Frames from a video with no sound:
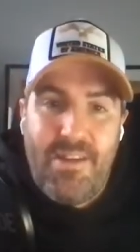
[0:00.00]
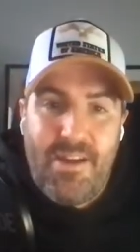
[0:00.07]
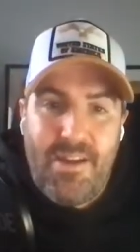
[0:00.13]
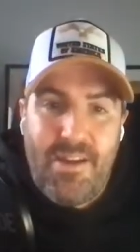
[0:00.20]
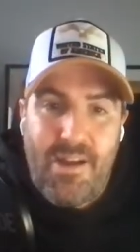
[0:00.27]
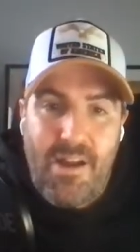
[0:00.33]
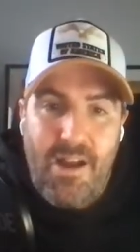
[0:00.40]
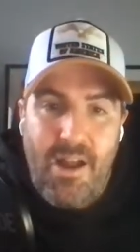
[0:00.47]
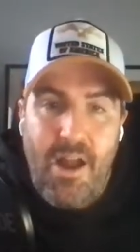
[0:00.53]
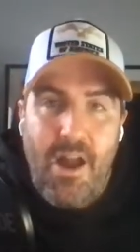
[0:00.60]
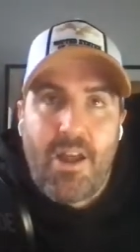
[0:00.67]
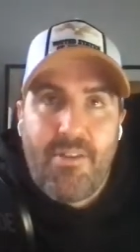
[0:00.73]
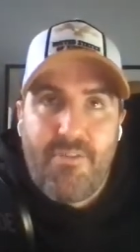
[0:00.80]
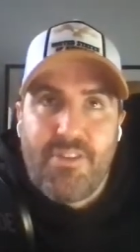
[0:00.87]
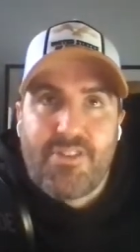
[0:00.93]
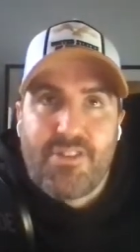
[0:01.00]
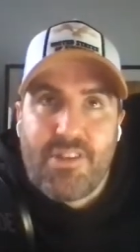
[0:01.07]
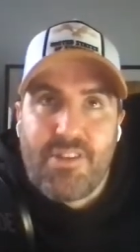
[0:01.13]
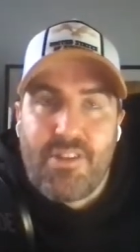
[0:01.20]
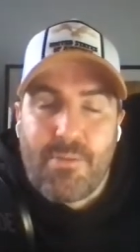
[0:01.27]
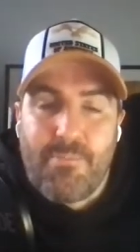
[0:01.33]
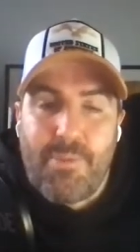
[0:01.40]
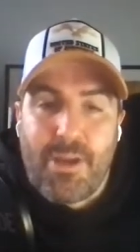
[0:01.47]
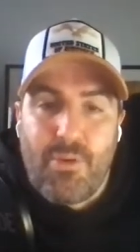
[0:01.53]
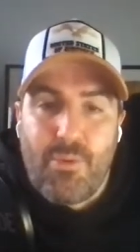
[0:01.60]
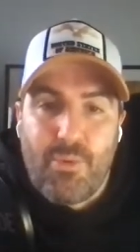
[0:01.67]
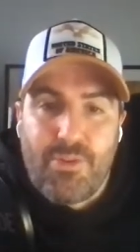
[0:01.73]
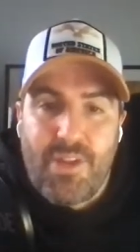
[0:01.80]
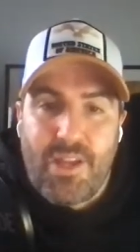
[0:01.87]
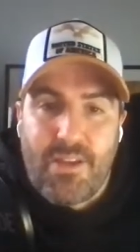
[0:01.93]
then I eventually think
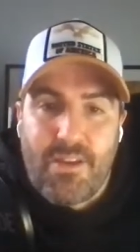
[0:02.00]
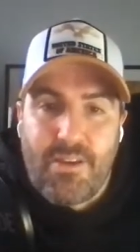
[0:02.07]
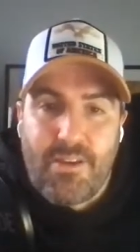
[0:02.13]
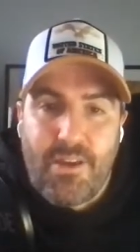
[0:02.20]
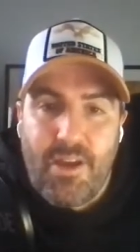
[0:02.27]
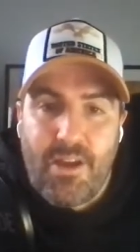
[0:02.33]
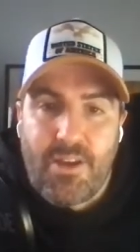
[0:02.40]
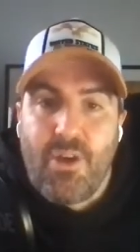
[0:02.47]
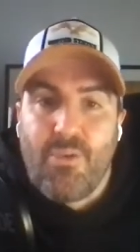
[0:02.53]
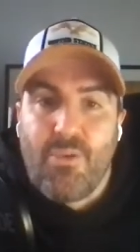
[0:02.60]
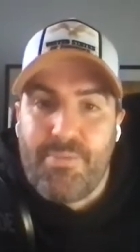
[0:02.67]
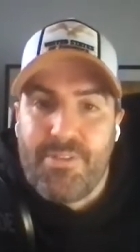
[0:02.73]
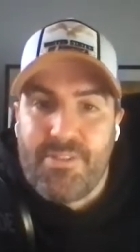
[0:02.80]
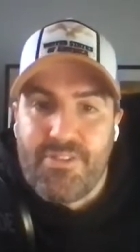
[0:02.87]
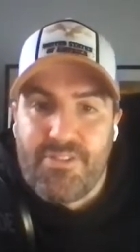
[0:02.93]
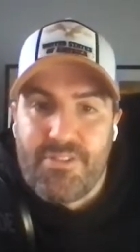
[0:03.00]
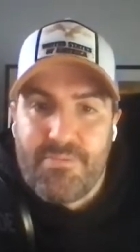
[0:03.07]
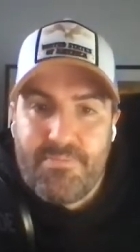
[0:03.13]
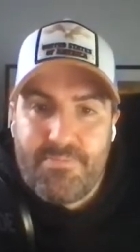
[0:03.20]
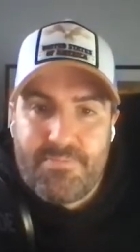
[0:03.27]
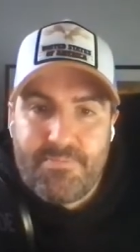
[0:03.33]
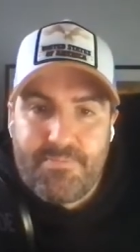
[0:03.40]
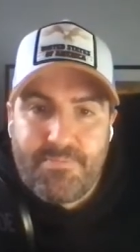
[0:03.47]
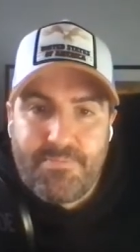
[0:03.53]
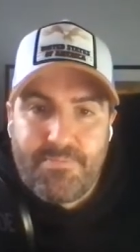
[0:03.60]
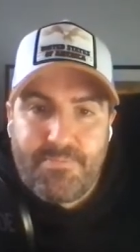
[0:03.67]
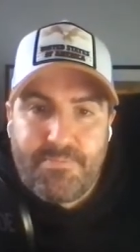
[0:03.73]
Bitcoin will take gold's position.